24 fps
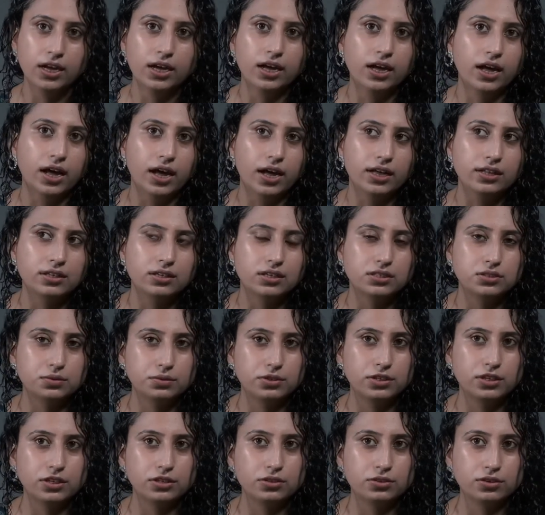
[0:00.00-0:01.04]
and that's
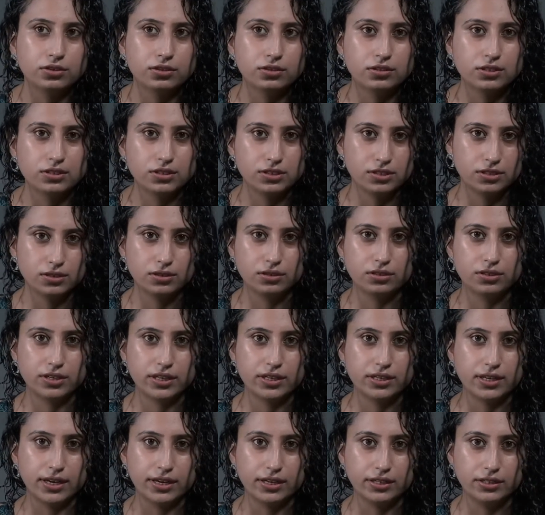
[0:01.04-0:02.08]
when I thought this is a
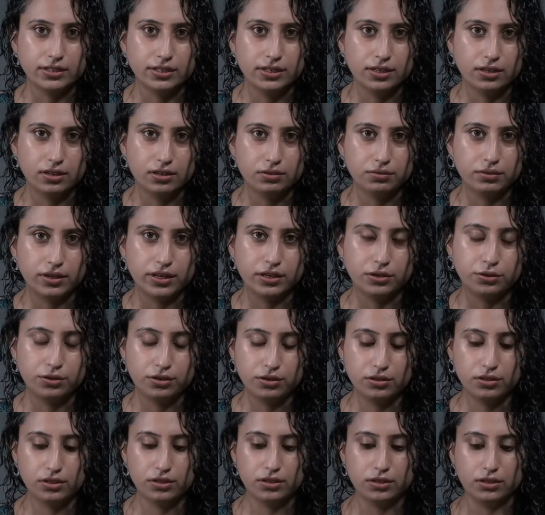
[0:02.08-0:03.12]
great idea. Why
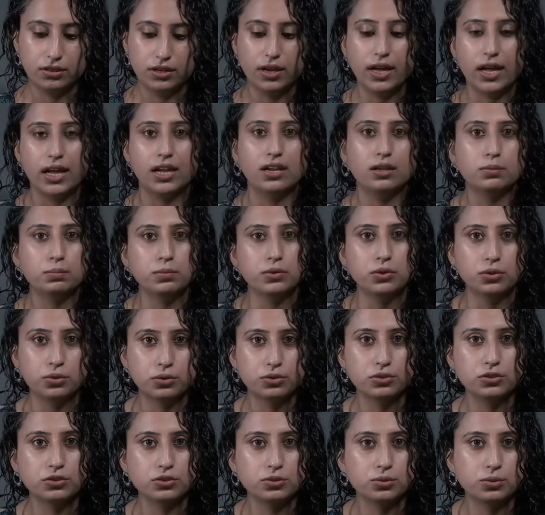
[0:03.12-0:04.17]
not uh, help
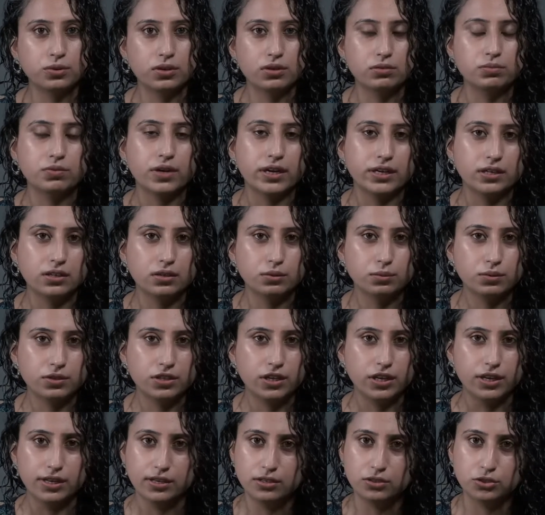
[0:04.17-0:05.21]
those who are fighting with
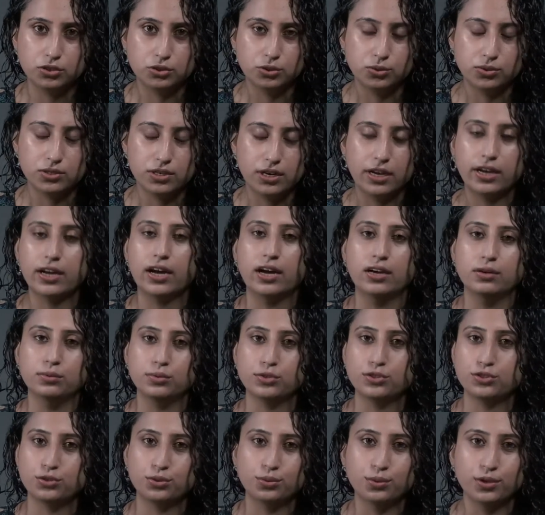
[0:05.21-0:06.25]
hair issues like I
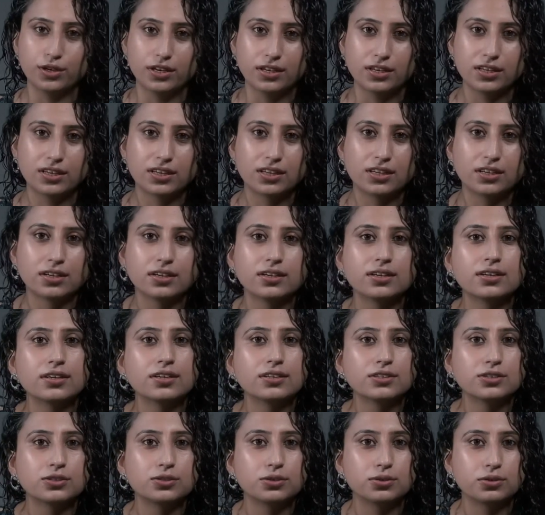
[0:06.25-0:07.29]
was doing.
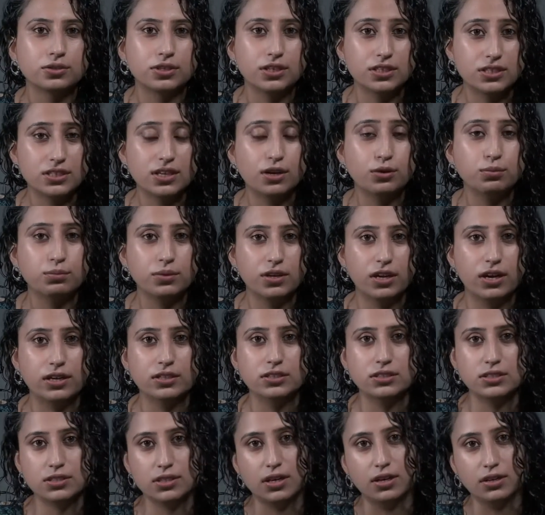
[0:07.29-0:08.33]
So that's how
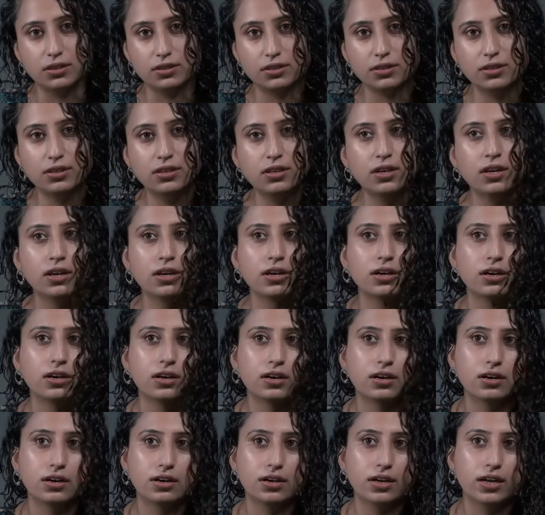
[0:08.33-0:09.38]
Melange started.
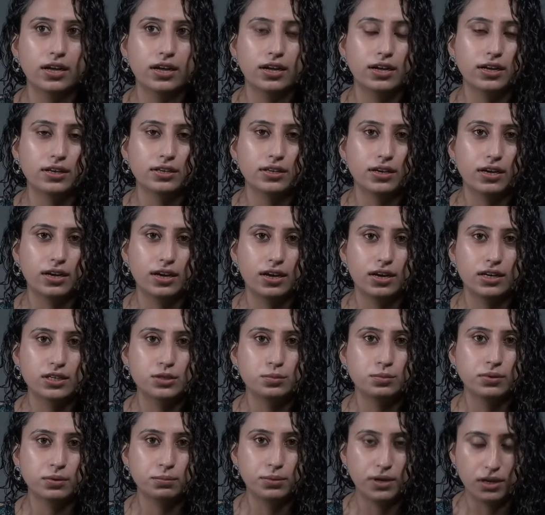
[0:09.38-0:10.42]
Uh, and I
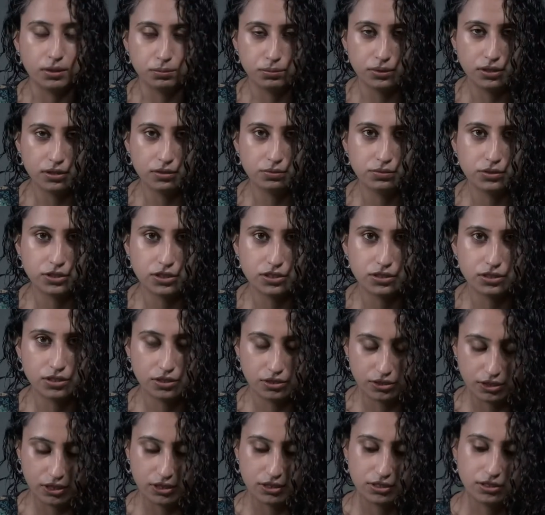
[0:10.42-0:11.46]
asked my bhabi if she's
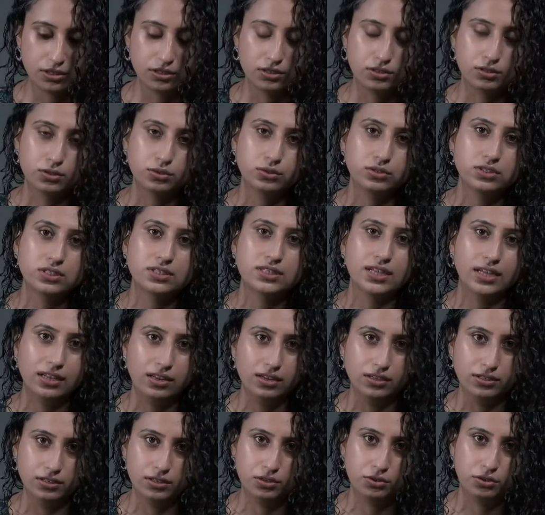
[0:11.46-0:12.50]
interested to sell
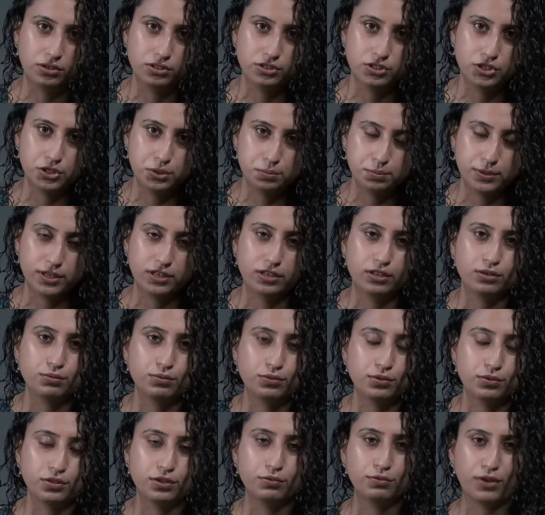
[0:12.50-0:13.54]
it, not just make it
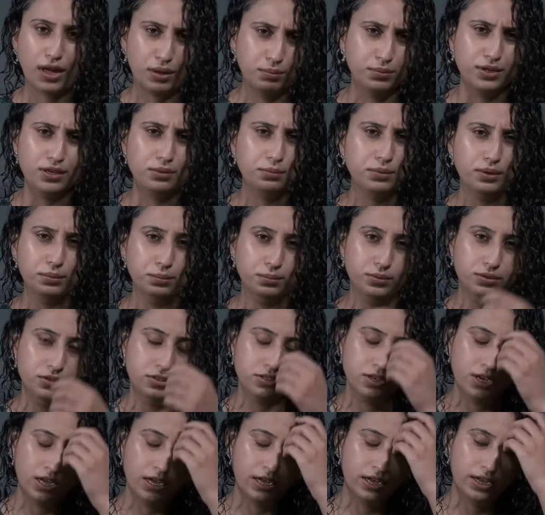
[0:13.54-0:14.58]
for the family
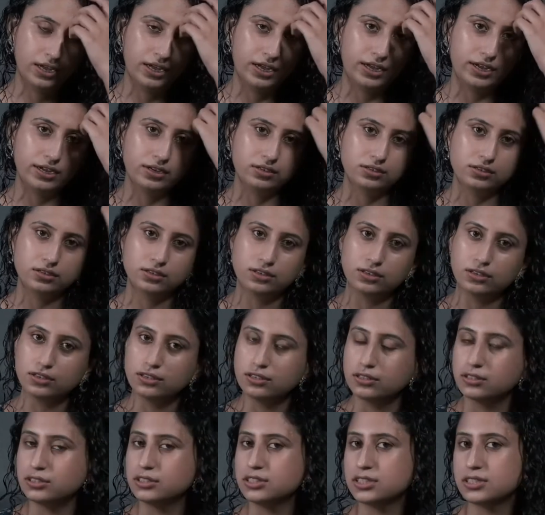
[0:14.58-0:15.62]
members. And
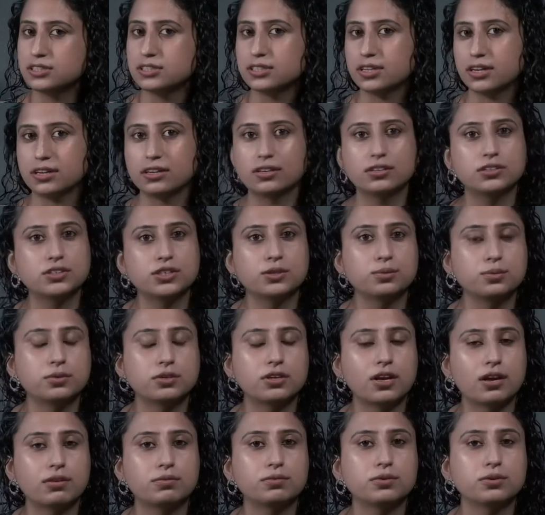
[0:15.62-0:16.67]
uh, she said she
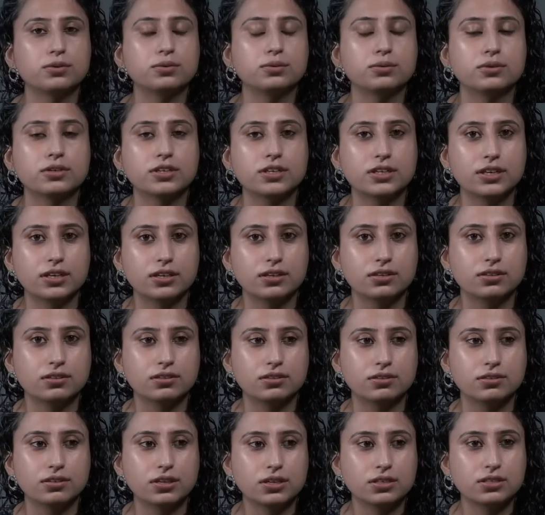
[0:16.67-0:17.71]
would love to do it,
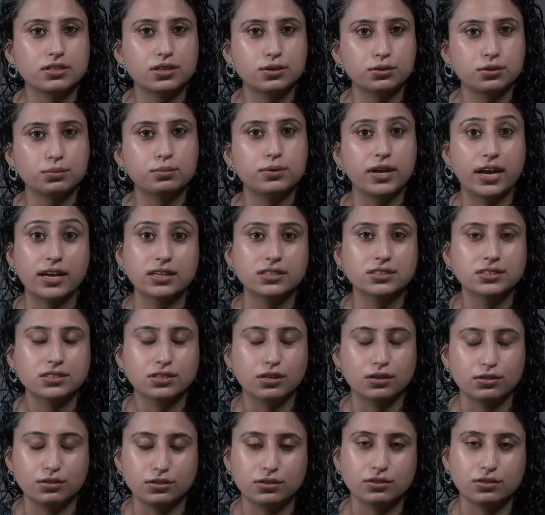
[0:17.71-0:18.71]
and that's how the brand started.